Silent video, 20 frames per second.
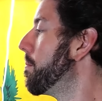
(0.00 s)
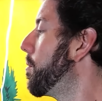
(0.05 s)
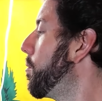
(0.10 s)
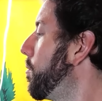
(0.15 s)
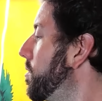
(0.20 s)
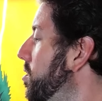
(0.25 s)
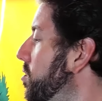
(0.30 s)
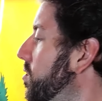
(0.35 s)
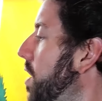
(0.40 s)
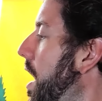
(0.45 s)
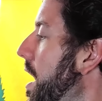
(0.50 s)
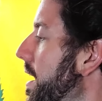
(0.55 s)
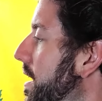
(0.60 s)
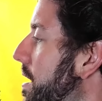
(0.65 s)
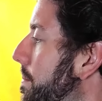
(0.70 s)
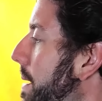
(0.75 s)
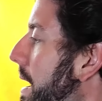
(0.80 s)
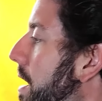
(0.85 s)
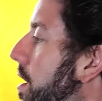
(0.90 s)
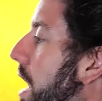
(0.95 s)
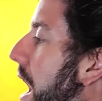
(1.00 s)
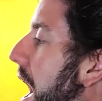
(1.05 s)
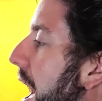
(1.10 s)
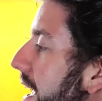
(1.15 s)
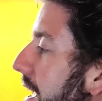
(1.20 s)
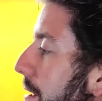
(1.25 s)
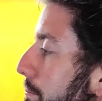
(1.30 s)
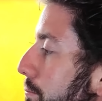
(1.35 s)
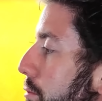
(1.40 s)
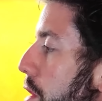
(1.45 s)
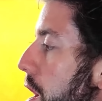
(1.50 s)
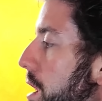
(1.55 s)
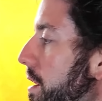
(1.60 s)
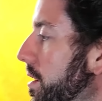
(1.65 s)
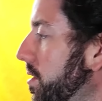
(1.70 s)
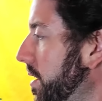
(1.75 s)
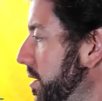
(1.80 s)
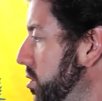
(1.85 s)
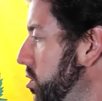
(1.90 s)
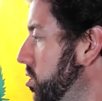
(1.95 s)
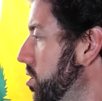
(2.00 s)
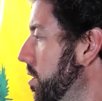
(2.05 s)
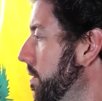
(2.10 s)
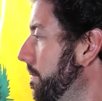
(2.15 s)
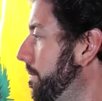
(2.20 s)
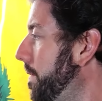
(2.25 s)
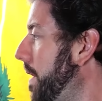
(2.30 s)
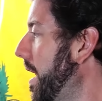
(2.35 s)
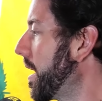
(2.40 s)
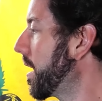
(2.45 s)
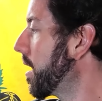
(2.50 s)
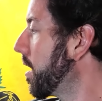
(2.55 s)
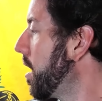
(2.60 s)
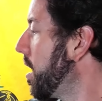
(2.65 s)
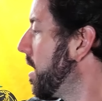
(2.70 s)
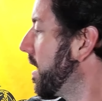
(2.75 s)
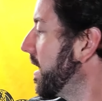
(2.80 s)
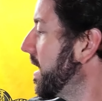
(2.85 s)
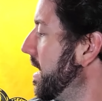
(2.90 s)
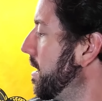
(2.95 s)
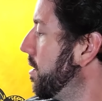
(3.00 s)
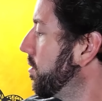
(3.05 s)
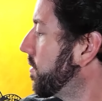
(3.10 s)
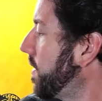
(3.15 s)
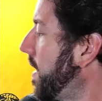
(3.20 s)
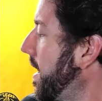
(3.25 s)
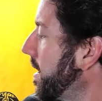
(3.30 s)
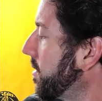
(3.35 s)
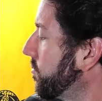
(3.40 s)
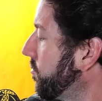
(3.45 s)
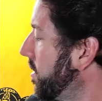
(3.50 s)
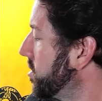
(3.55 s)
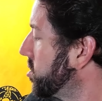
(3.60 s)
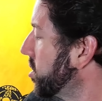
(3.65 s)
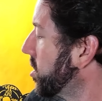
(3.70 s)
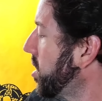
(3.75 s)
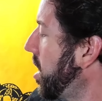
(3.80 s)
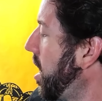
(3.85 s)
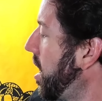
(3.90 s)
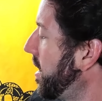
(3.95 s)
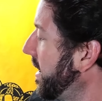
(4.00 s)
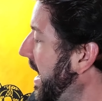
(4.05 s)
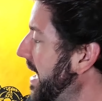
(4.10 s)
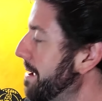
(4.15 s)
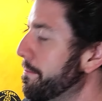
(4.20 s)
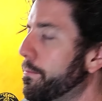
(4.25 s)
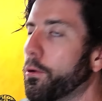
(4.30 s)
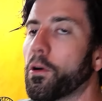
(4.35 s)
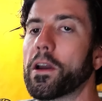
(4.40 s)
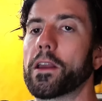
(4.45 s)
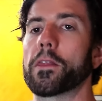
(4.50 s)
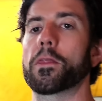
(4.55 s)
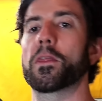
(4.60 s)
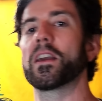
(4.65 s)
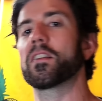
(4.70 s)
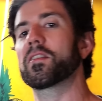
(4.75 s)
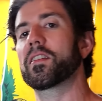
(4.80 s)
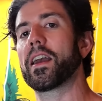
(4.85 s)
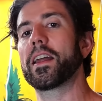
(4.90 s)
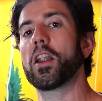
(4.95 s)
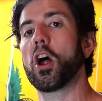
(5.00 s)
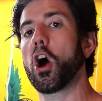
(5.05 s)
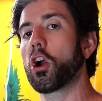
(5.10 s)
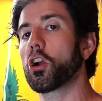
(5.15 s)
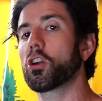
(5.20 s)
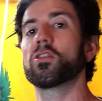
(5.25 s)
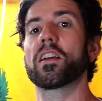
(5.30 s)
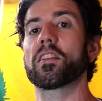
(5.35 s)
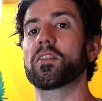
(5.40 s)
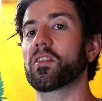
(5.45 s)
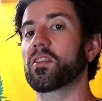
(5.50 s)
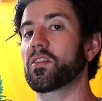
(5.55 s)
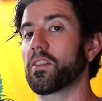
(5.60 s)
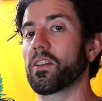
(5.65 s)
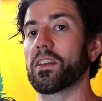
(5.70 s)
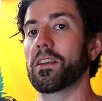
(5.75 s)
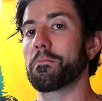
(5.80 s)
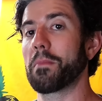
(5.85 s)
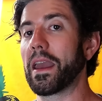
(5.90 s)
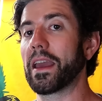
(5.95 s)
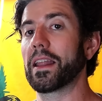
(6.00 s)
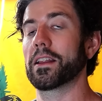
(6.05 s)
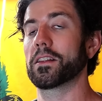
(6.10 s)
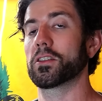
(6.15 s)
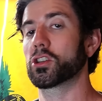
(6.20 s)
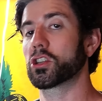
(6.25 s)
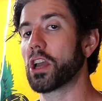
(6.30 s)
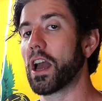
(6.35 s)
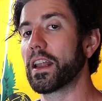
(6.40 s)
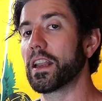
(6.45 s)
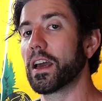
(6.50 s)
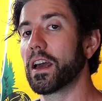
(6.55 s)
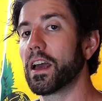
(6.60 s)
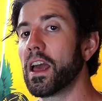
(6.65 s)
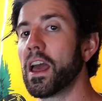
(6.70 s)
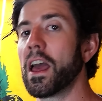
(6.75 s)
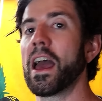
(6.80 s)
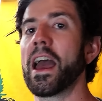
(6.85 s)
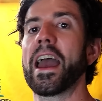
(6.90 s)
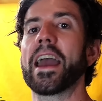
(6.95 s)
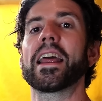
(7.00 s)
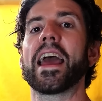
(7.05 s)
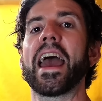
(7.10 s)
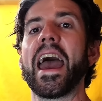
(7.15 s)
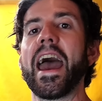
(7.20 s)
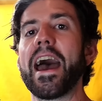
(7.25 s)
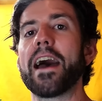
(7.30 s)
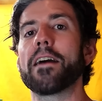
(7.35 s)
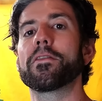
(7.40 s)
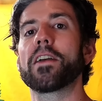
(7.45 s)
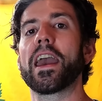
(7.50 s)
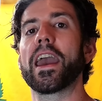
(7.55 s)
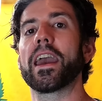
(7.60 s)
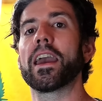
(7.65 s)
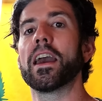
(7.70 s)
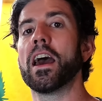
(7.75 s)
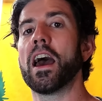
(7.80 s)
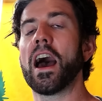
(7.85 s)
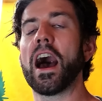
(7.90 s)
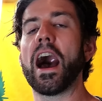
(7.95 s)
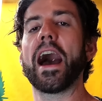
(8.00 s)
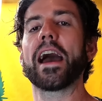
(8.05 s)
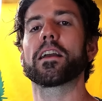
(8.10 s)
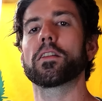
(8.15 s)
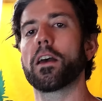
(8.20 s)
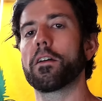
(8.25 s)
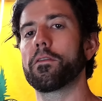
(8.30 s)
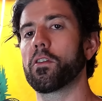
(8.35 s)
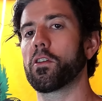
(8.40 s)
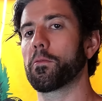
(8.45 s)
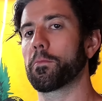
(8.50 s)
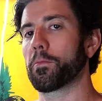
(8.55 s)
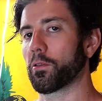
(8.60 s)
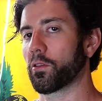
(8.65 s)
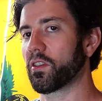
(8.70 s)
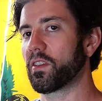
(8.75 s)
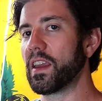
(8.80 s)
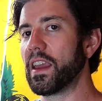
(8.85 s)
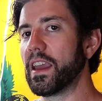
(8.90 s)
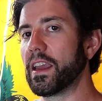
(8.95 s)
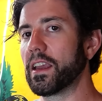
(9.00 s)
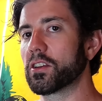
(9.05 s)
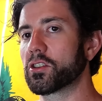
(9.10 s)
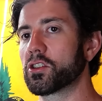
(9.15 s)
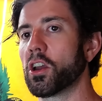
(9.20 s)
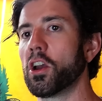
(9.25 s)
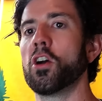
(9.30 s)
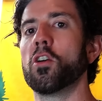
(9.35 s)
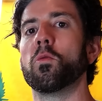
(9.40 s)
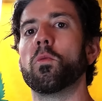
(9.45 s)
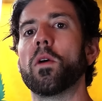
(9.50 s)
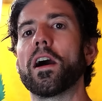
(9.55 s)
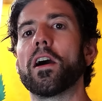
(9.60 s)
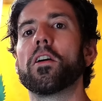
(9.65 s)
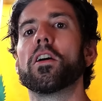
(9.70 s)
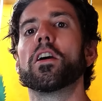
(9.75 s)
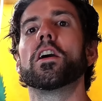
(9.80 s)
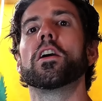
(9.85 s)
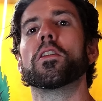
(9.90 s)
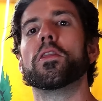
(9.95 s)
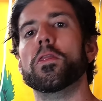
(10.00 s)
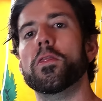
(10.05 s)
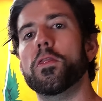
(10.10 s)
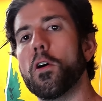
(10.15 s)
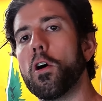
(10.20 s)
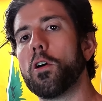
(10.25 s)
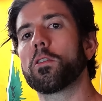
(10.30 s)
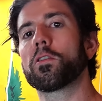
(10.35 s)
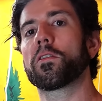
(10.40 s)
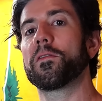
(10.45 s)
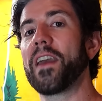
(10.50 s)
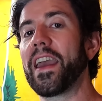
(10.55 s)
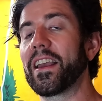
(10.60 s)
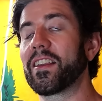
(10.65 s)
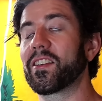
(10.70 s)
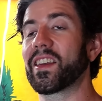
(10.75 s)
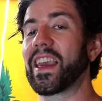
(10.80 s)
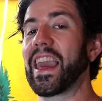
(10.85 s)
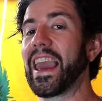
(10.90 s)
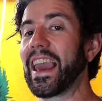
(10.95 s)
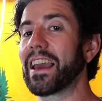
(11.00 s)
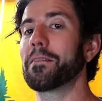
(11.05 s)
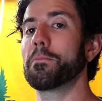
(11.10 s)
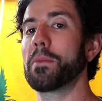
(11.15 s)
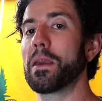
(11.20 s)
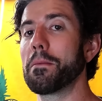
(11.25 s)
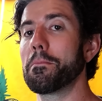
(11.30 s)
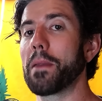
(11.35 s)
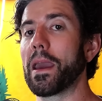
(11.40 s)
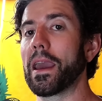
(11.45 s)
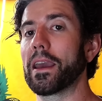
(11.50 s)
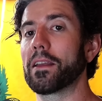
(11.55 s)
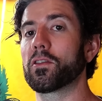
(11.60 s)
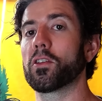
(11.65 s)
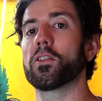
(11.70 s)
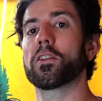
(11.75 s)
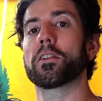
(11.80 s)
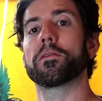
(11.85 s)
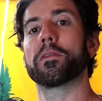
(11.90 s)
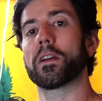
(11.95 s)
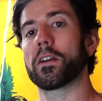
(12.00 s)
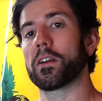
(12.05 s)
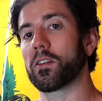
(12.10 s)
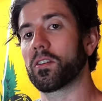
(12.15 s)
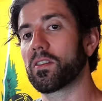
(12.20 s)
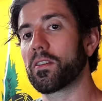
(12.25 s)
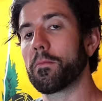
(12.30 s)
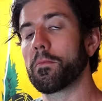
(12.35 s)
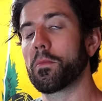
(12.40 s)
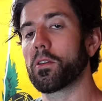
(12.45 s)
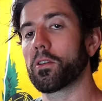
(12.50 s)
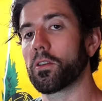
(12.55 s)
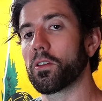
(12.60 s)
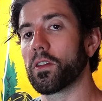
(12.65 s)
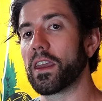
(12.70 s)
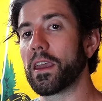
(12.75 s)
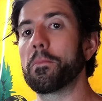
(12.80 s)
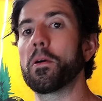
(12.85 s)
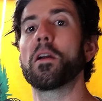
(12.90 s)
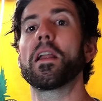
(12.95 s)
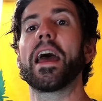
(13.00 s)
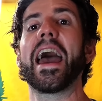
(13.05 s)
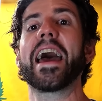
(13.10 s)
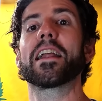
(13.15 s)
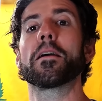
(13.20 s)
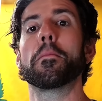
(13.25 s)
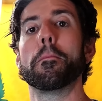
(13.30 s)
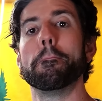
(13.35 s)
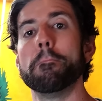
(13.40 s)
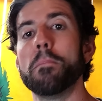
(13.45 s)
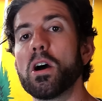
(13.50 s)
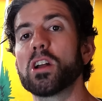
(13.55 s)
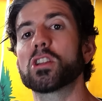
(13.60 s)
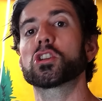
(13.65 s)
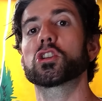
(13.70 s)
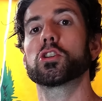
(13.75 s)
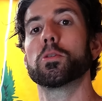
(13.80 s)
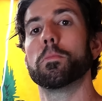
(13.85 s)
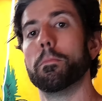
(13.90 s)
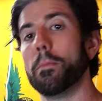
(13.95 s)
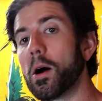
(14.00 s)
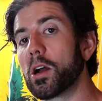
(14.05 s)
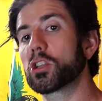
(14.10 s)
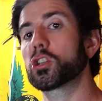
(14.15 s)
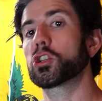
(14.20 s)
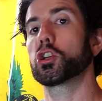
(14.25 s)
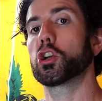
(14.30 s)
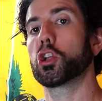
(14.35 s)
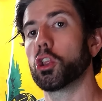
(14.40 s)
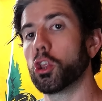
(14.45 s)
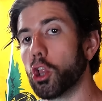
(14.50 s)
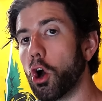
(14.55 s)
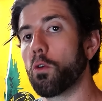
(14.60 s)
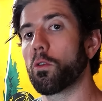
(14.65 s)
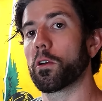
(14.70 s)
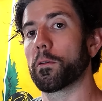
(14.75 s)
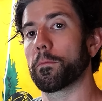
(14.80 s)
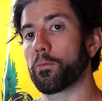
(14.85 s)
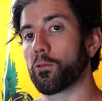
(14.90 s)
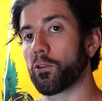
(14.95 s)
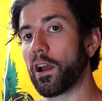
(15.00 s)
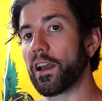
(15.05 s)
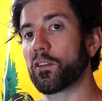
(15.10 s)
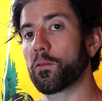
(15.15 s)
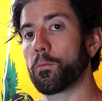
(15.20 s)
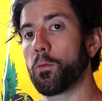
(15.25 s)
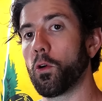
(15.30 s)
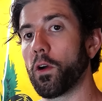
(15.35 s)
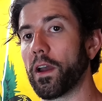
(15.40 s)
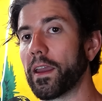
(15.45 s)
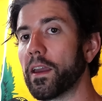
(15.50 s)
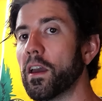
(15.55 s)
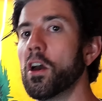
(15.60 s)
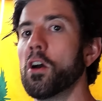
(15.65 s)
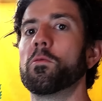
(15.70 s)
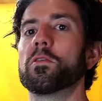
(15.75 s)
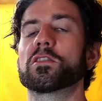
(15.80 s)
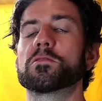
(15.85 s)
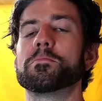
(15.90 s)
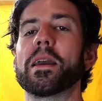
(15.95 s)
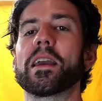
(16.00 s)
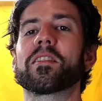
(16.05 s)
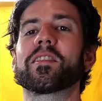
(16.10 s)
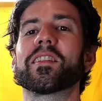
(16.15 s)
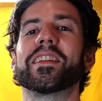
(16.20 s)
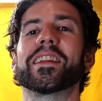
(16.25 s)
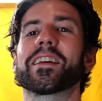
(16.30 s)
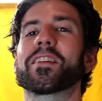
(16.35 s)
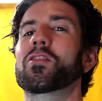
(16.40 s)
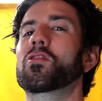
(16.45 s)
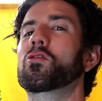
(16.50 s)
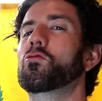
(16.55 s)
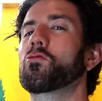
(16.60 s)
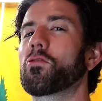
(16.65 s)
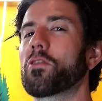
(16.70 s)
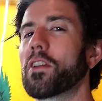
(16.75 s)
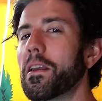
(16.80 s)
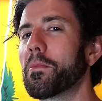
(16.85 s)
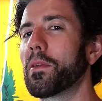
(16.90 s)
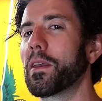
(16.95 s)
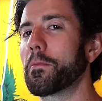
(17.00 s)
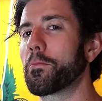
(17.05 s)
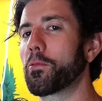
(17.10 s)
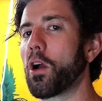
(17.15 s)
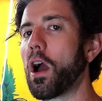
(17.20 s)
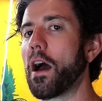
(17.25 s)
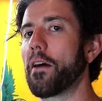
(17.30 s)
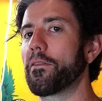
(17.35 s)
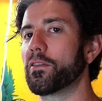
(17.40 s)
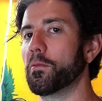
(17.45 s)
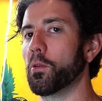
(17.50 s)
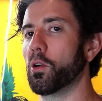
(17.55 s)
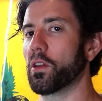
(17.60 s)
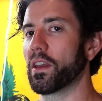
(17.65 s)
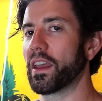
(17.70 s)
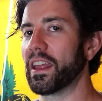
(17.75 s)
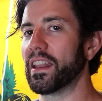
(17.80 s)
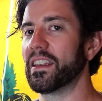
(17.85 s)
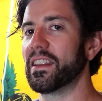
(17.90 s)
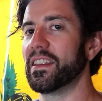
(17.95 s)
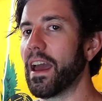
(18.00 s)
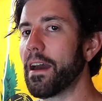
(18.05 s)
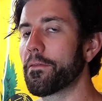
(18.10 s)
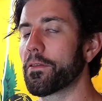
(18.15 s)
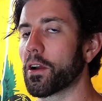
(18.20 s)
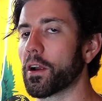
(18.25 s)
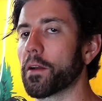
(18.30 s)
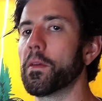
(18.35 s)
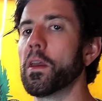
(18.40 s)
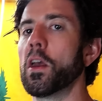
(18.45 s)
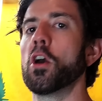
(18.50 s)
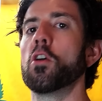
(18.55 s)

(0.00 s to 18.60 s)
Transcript: But when you're talking about high-end products like Surefire, EOTech, Trijicon, Aimpoint, things that aren't necessarily made in China and have a higher level of prestige, well, those fakes can be made to look very similarly, but at a much, much lower price point, which makes it an extremely profitable endeavor.